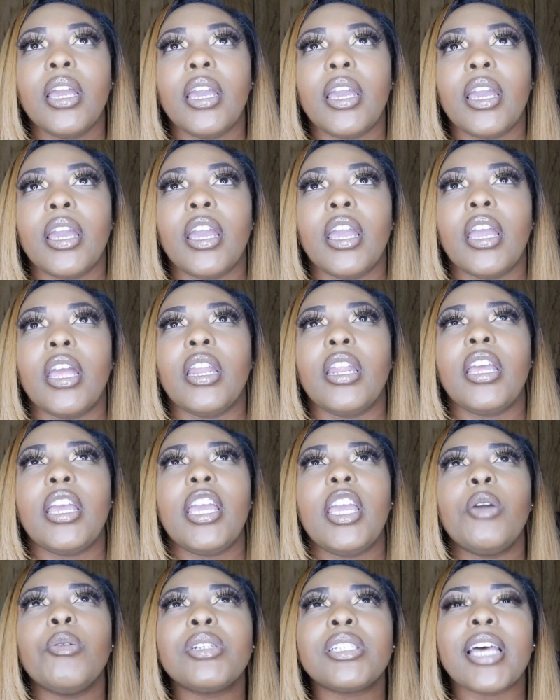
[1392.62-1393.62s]
And
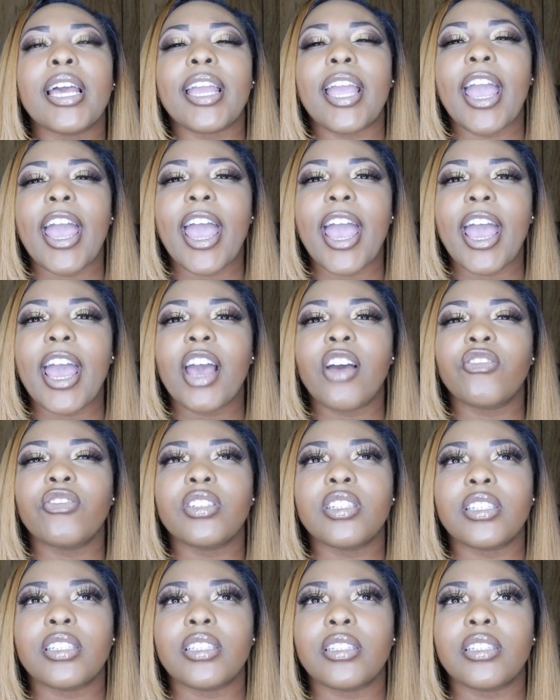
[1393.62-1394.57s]
he was like half